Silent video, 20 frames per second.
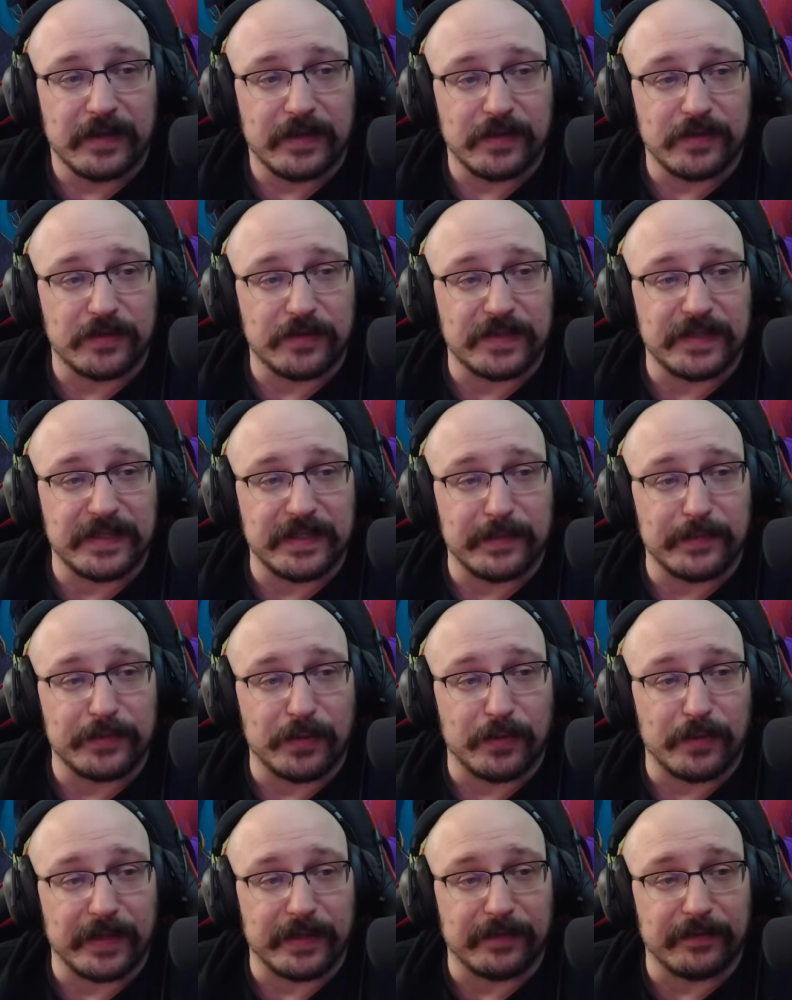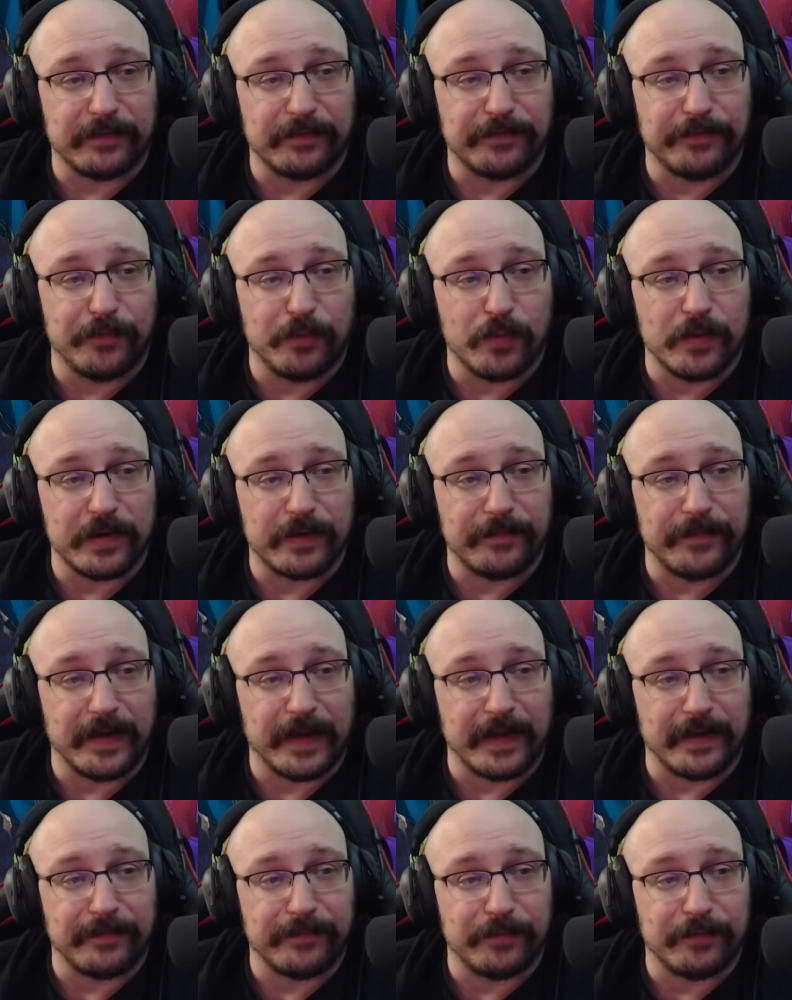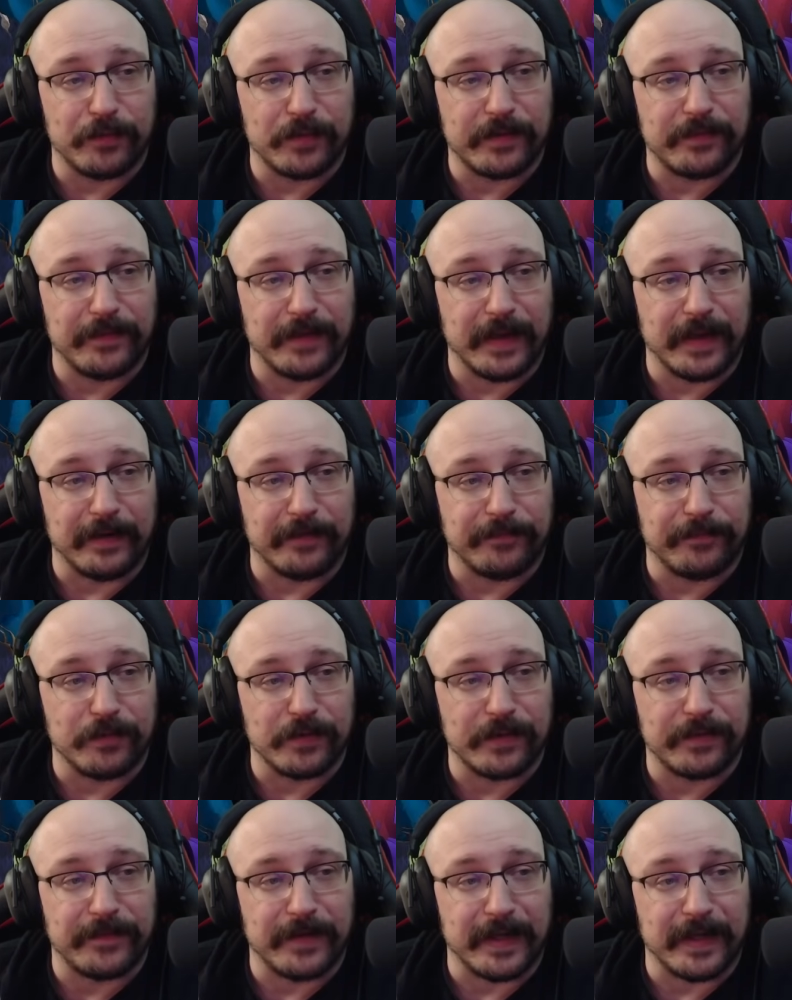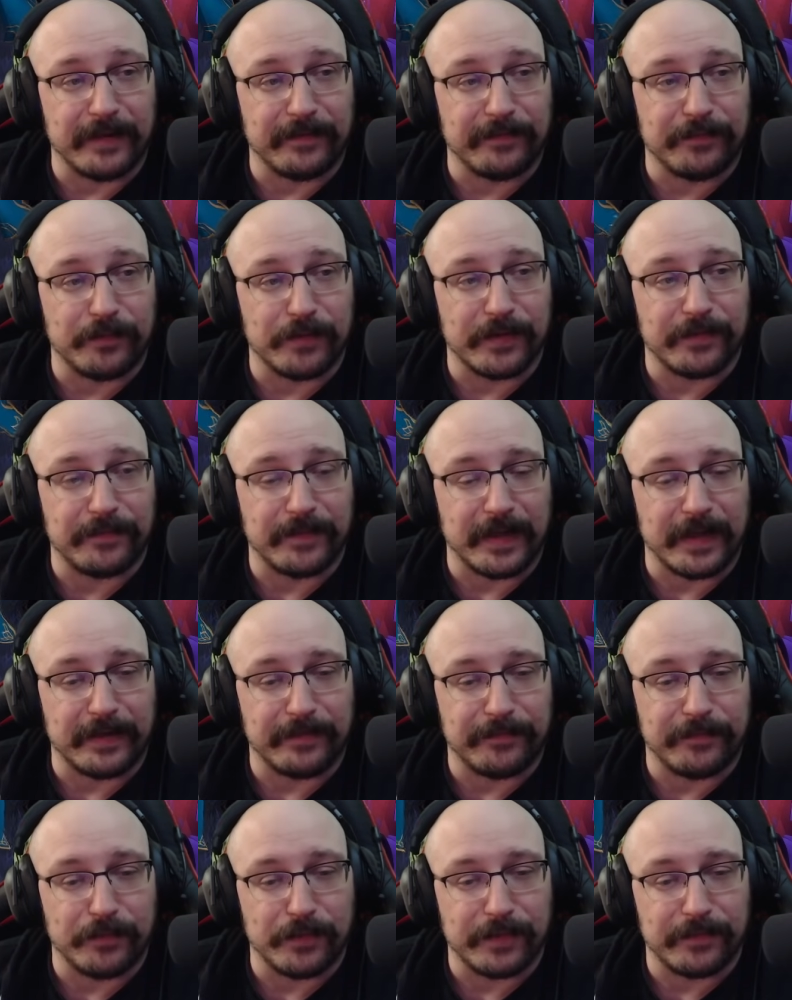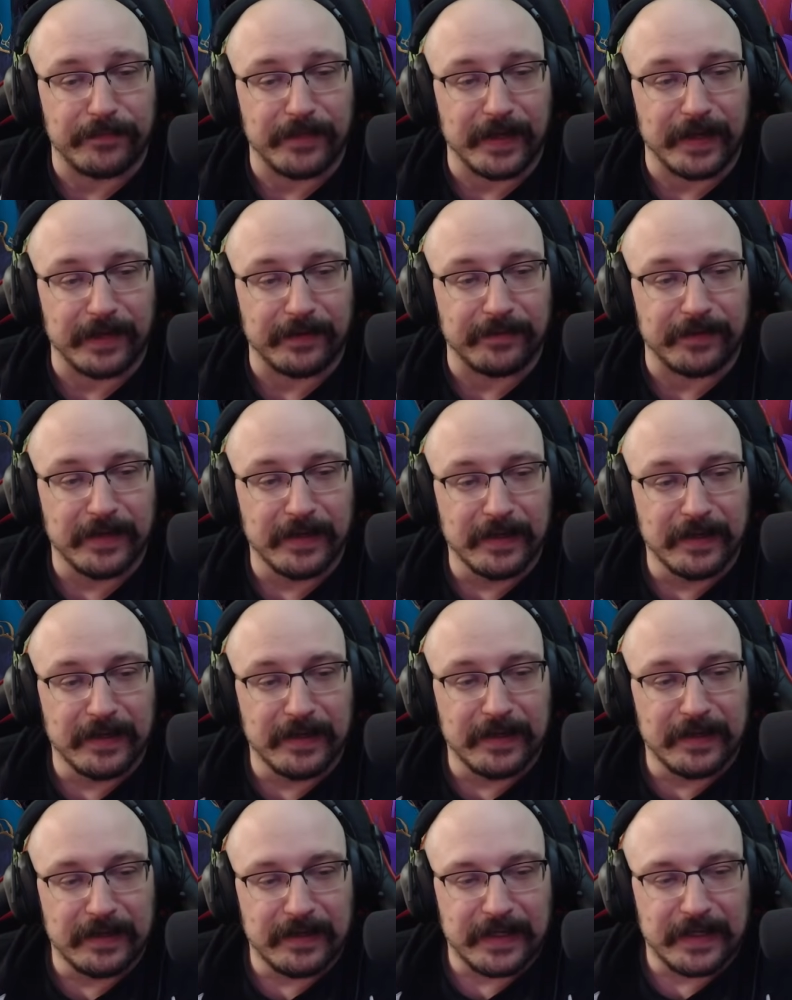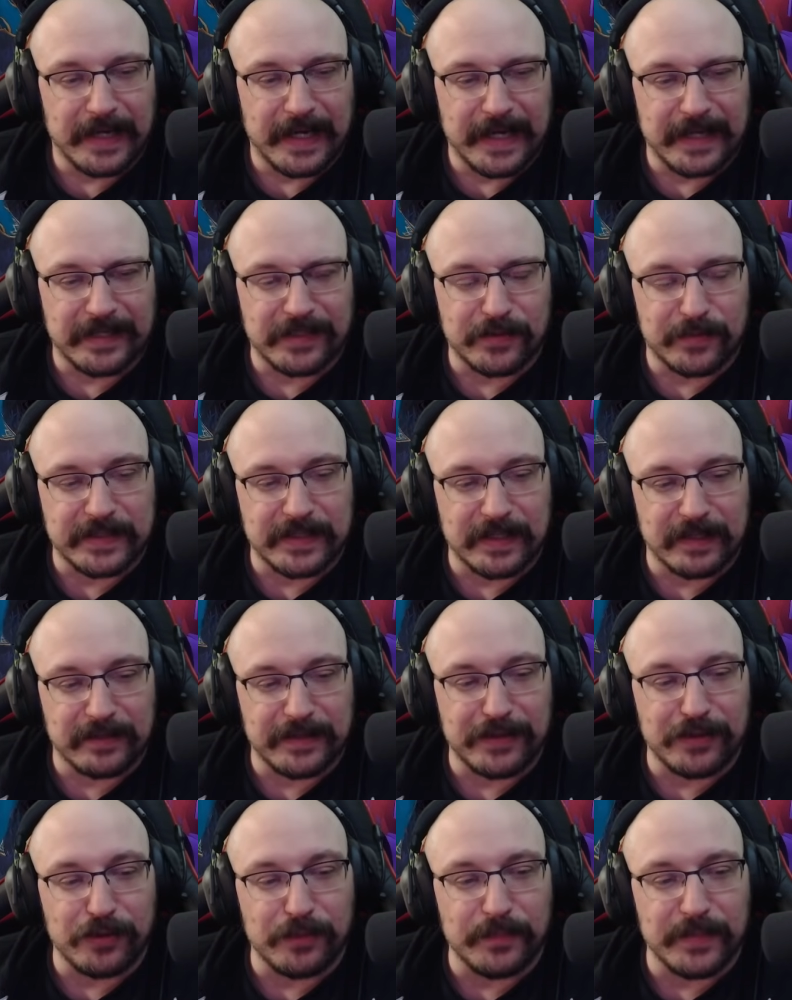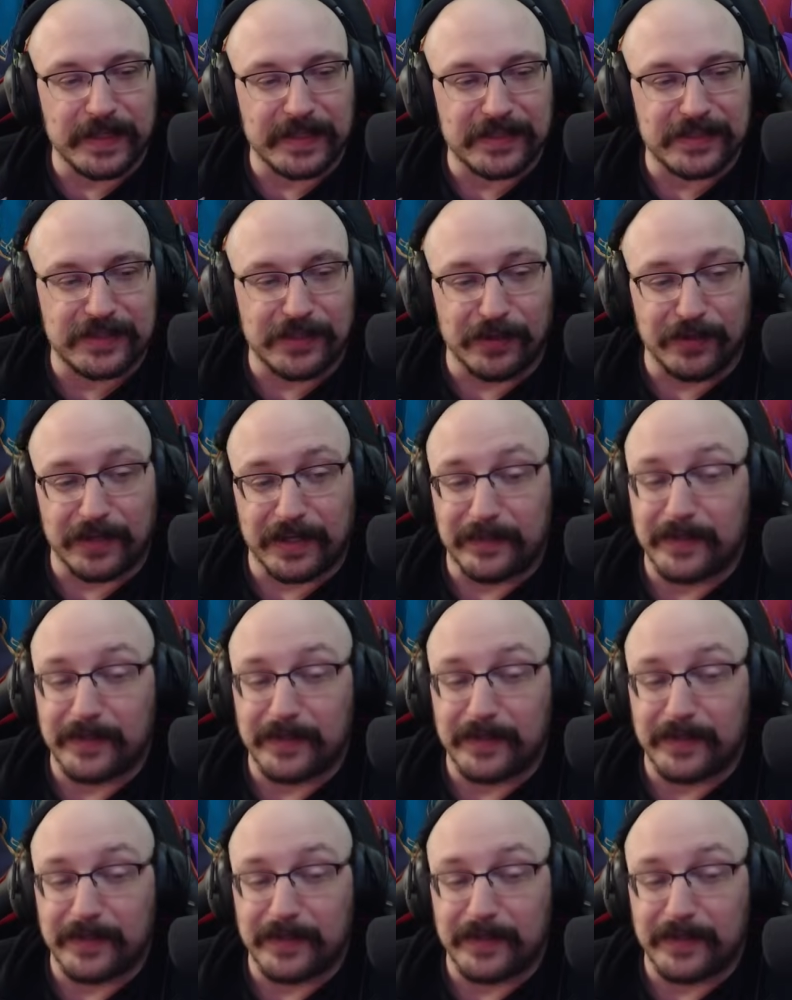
And you can see I'm going four to five, four to five, four to five, four to five, four to five. And so it's a little bit slower.